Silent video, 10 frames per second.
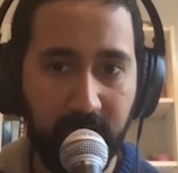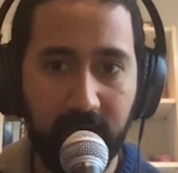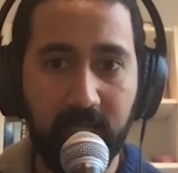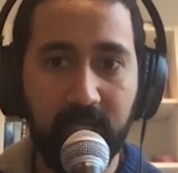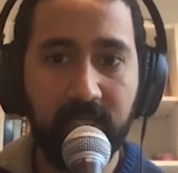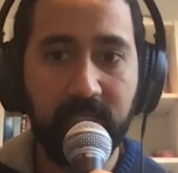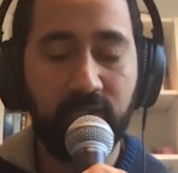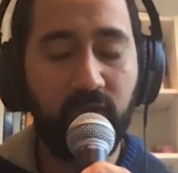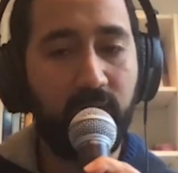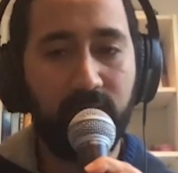And
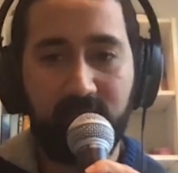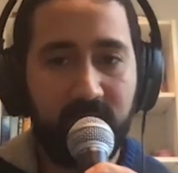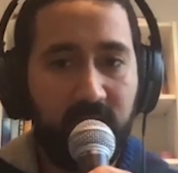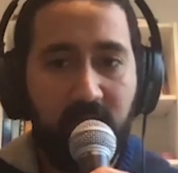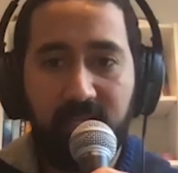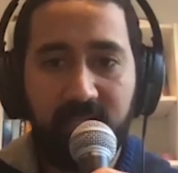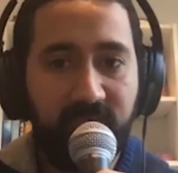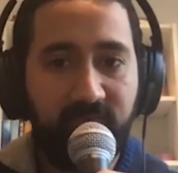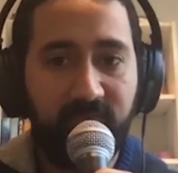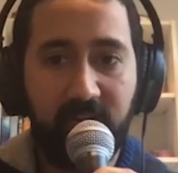so I was, I just
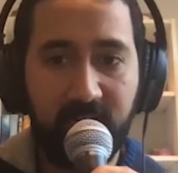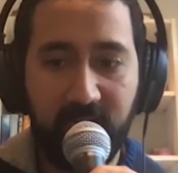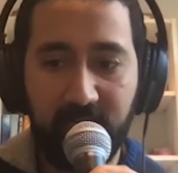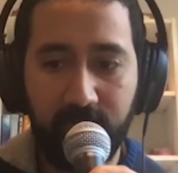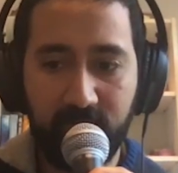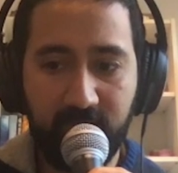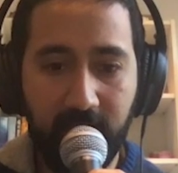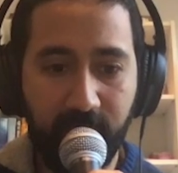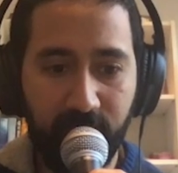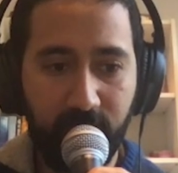felt like it was
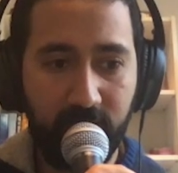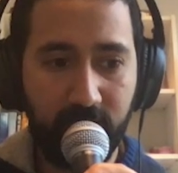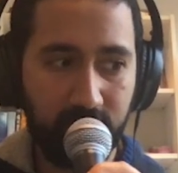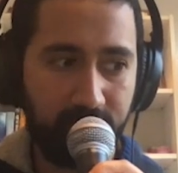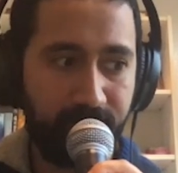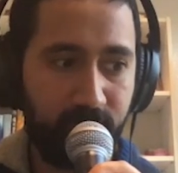time for me to